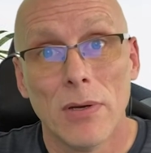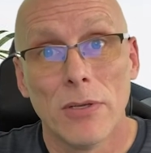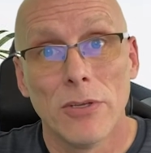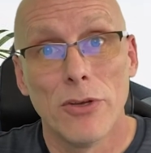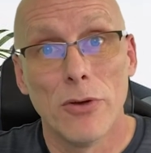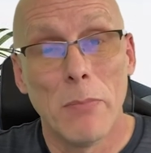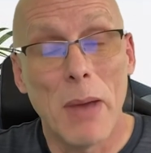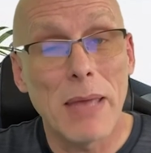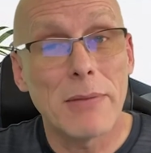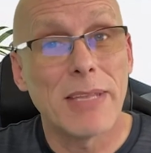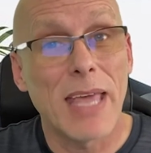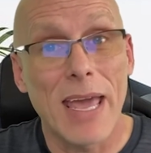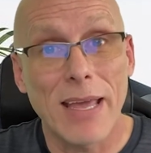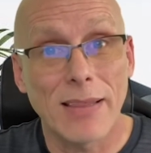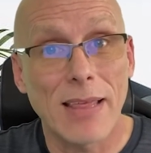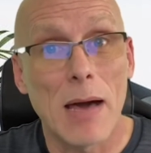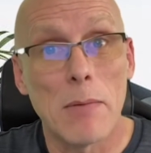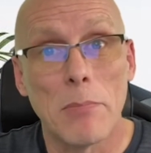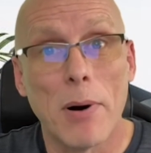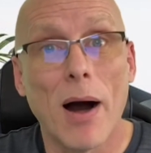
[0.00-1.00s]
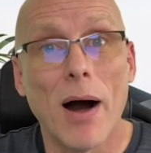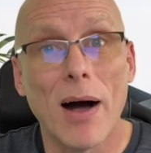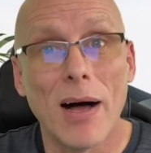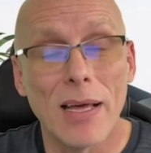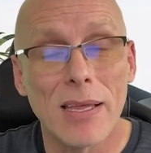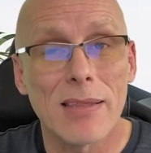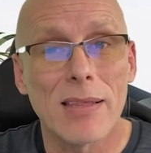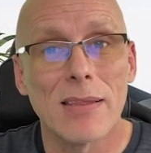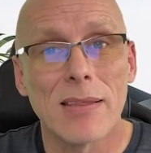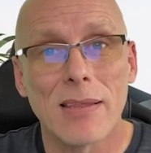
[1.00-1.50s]
You may take that
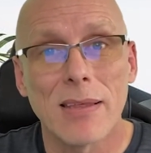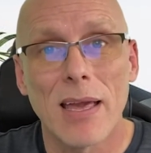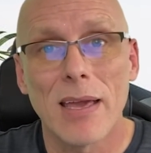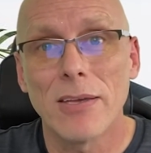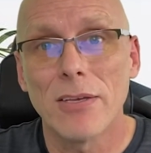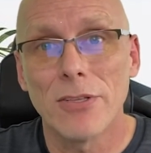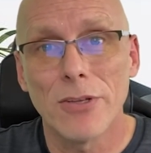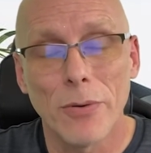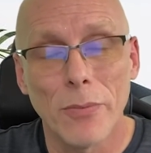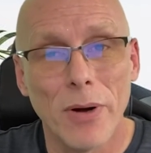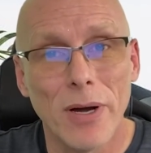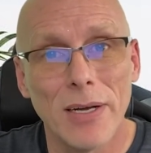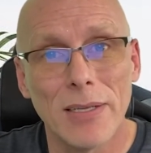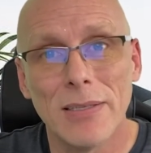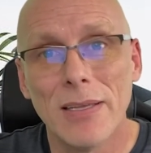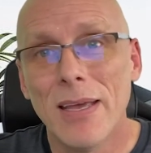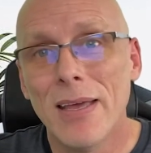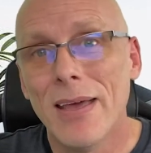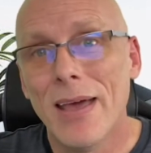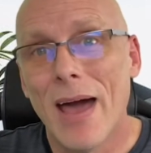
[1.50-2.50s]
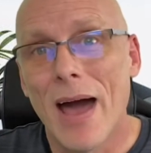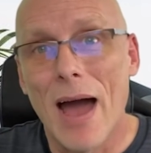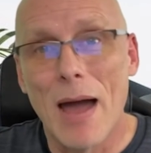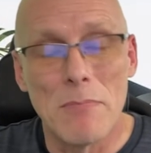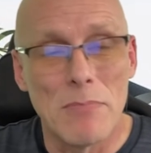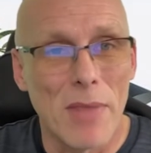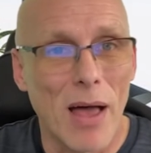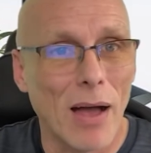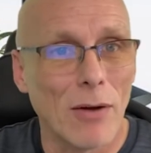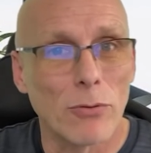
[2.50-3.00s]
pause and say, you know what, I'm
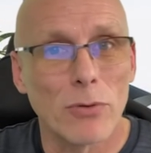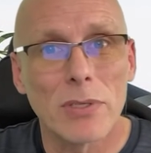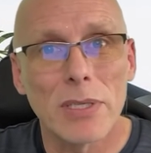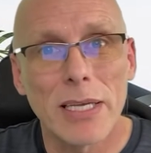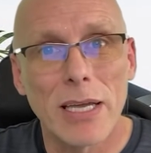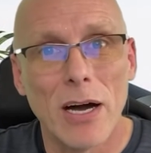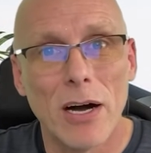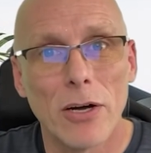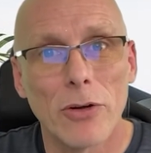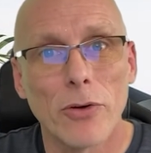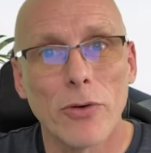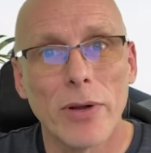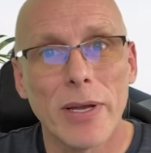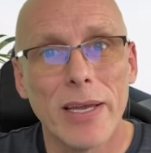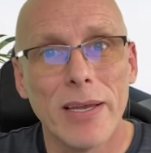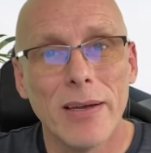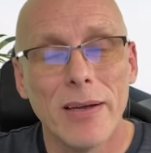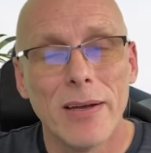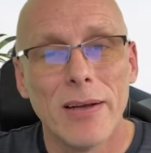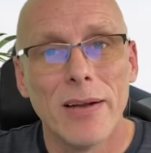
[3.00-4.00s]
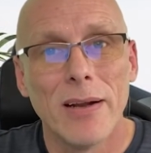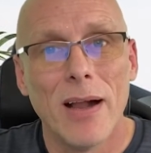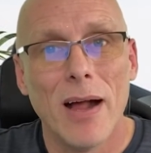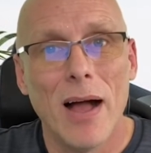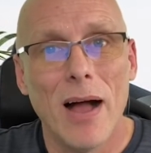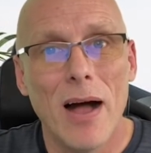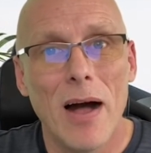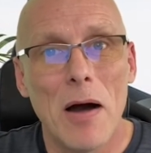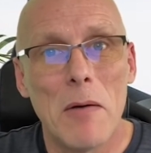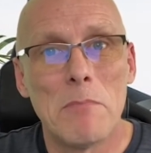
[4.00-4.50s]
not really hungry,
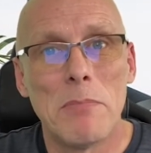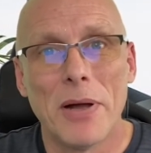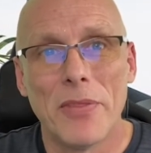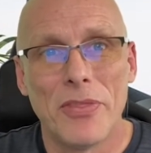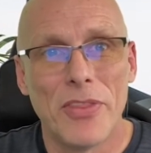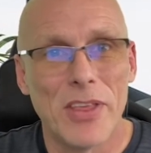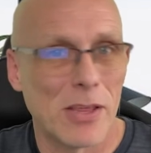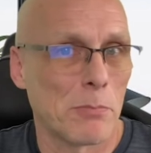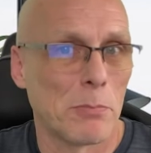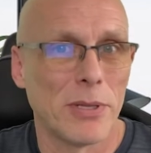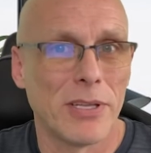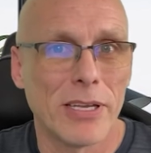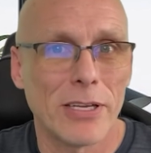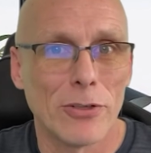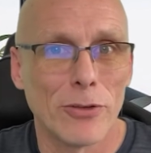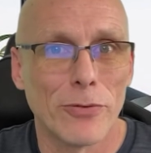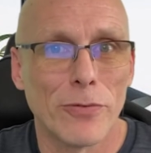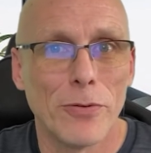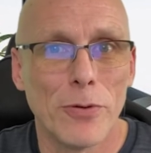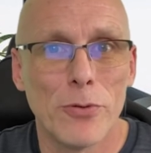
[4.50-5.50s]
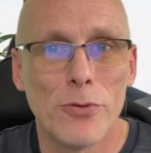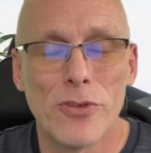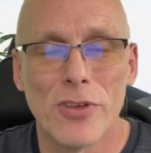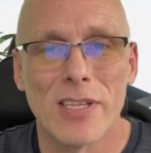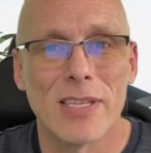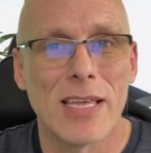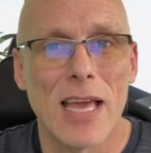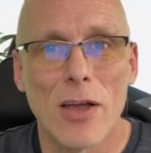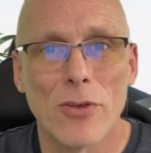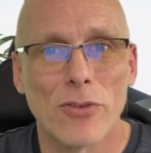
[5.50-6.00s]
but particular food
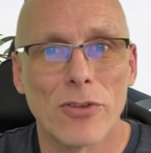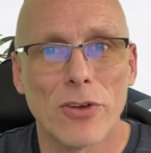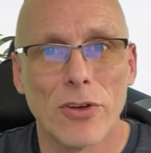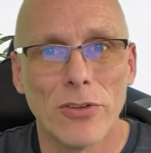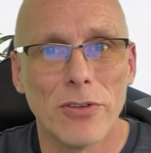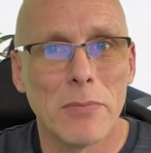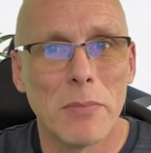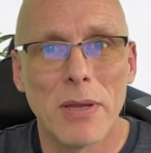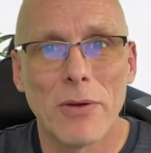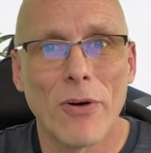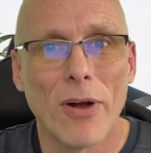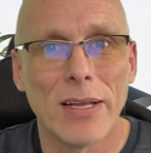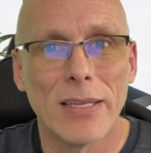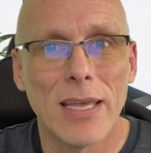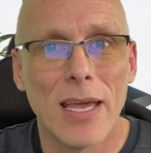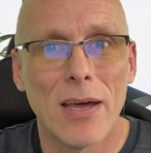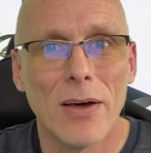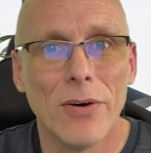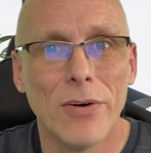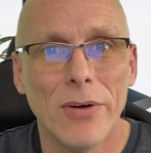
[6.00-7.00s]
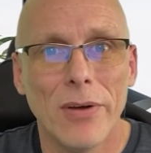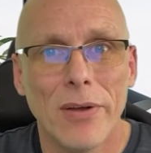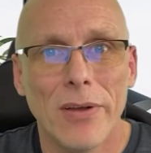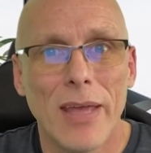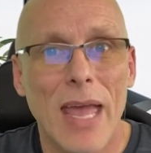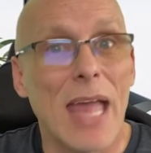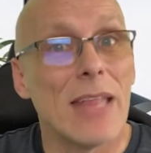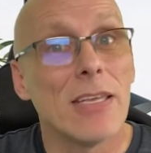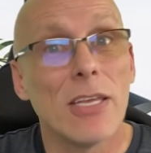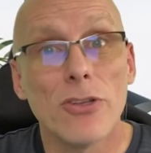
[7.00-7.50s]
just sounds good to me right now.
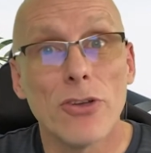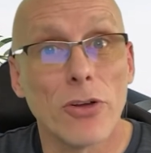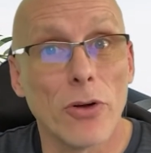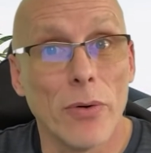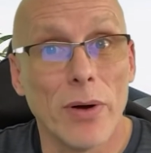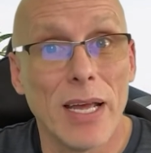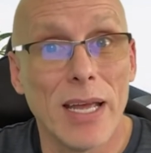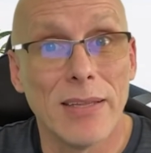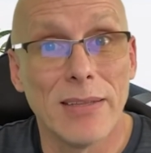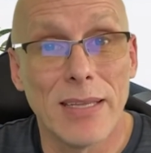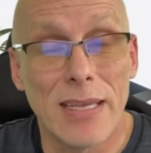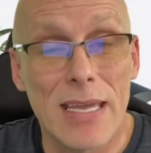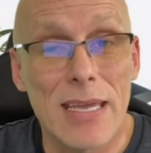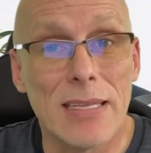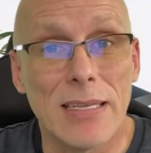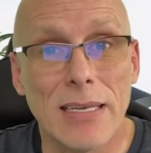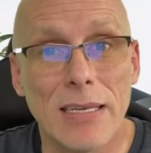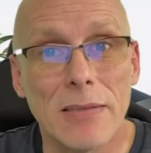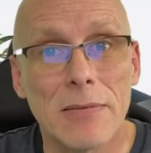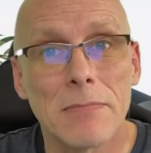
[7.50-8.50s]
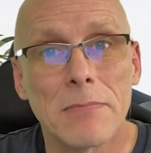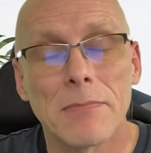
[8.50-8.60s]
And then you go ahead and eat it.